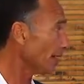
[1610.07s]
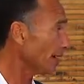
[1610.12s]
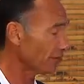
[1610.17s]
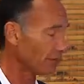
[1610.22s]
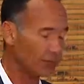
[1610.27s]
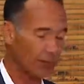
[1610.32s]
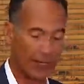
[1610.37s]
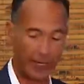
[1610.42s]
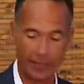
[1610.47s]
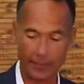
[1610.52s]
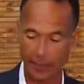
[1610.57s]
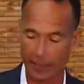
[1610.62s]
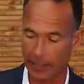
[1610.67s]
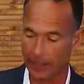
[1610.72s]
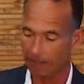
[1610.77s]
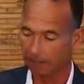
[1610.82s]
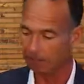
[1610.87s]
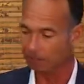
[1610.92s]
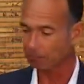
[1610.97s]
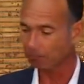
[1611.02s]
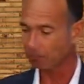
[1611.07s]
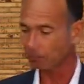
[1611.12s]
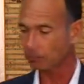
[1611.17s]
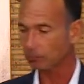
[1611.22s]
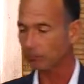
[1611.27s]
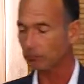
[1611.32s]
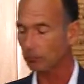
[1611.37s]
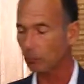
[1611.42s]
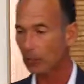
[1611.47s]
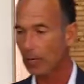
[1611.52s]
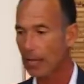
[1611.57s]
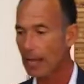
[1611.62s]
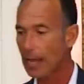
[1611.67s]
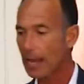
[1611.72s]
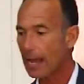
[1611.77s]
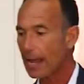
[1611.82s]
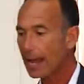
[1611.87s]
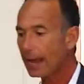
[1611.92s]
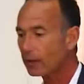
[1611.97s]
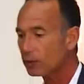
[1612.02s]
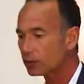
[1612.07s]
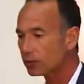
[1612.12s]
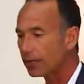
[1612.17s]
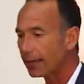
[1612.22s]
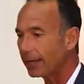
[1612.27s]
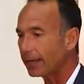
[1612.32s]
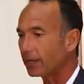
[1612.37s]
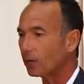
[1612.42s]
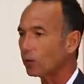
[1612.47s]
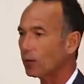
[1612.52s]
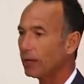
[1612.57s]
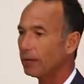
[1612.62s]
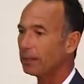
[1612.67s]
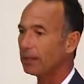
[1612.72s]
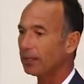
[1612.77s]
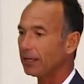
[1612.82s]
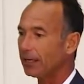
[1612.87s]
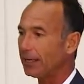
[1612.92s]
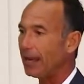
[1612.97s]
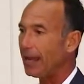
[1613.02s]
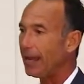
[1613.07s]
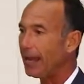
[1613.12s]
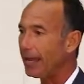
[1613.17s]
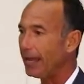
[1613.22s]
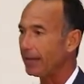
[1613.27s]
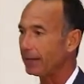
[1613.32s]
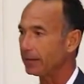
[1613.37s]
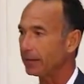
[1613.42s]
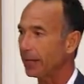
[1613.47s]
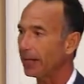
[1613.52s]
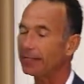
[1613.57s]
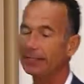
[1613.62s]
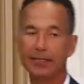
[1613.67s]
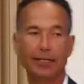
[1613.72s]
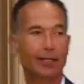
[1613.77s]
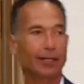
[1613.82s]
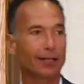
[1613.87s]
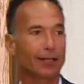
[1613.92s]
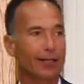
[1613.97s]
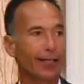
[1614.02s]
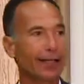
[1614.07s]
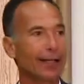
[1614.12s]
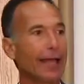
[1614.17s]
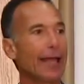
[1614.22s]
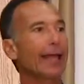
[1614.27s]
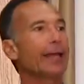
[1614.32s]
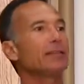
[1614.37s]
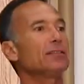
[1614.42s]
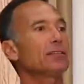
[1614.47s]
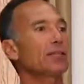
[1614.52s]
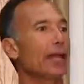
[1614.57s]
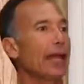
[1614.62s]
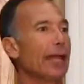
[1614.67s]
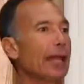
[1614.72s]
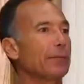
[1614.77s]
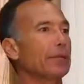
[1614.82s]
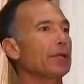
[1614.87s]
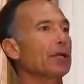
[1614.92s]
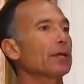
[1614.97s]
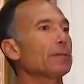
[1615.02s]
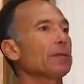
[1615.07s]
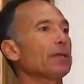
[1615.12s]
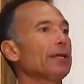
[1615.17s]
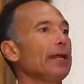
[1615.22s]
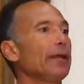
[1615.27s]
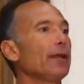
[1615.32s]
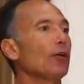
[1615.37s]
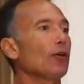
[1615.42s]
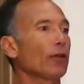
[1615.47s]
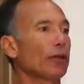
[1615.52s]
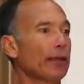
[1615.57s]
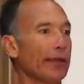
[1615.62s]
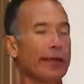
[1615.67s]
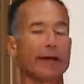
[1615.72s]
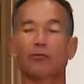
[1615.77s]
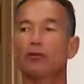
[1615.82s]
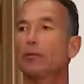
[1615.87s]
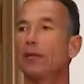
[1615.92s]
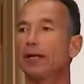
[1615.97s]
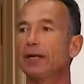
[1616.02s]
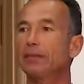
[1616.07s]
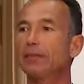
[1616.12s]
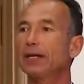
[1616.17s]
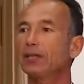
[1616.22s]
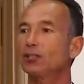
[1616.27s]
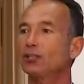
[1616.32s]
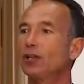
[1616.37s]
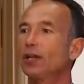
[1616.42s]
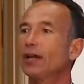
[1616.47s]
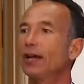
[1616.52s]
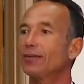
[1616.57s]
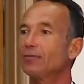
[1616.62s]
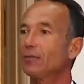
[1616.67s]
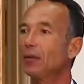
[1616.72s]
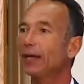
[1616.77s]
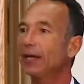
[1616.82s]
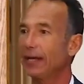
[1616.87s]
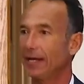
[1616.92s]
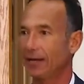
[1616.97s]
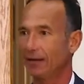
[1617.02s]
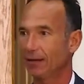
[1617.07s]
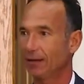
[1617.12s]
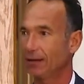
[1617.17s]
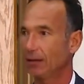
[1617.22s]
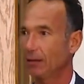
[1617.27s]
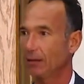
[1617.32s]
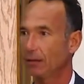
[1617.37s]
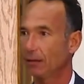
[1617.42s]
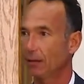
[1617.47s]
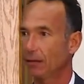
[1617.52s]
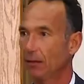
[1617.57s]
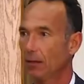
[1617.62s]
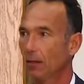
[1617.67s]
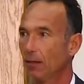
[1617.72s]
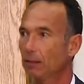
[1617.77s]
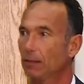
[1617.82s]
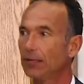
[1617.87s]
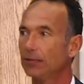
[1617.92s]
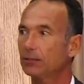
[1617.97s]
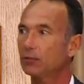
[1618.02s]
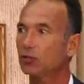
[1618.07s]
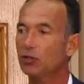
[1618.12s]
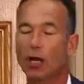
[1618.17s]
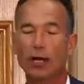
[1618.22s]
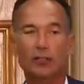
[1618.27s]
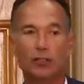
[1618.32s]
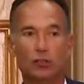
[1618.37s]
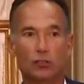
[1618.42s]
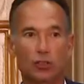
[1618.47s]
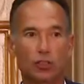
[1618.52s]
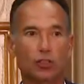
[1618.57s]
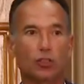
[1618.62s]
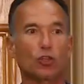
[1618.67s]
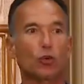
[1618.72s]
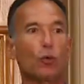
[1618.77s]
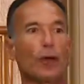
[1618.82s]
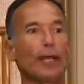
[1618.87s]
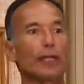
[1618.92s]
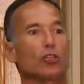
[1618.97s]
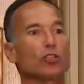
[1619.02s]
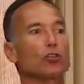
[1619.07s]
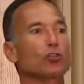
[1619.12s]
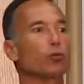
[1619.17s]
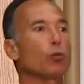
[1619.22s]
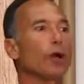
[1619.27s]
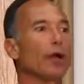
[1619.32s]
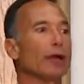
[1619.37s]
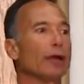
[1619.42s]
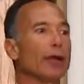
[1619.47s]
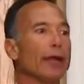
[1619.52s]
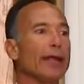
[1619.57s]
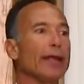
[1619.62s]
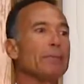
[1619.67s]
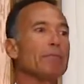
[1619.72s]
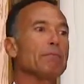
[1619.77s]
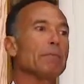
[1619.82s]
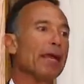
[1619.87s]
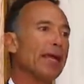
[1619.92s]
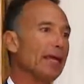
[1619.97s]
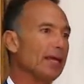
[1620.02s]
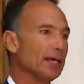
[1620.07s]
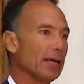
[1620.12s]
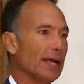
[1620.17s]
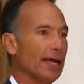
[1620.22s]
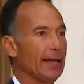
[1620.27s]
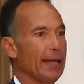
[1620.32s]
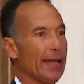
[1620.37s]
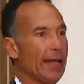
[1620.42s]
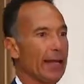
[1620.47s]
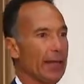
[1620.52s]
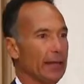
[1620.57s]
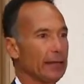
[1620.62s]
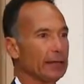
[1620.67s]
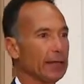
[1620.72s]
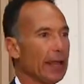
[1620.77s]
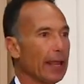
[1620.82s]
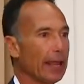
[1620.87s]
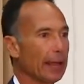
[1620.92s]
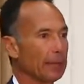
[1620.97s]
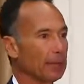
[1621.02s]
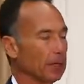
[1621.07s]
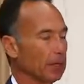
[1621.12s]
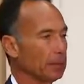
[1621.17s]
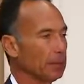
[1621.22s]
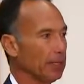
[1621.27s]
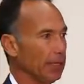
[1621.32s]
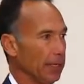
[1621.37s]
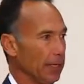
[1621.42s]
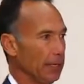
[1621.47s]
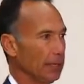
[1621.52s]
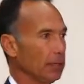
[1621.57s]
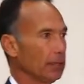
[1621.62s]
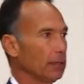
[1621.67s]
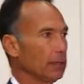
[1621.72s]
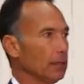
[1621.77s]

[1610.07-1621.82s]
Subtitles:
And finally, how is that agreement going to end? Ideally, it ends amicably, or that everybody makes a lot of money. But there's also situations where it may not end amicably.